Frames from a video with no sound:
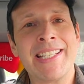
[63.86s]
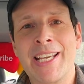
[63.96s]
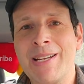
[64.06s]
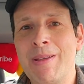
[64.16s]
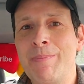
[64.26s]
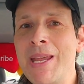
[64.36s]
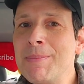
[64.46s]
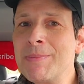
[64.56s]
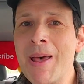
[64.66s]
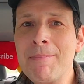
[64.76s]
Is it going to be
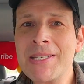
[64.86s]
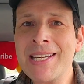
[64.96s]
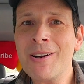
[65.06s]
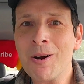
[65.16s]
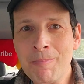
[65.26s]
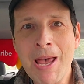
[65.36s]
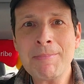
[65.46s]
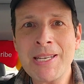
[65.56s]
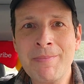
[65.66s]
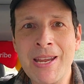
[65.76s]
Peeps Pepsi or
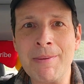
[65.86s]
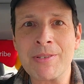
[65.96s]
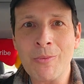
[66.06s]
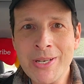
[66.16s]
Pepsi Peeps?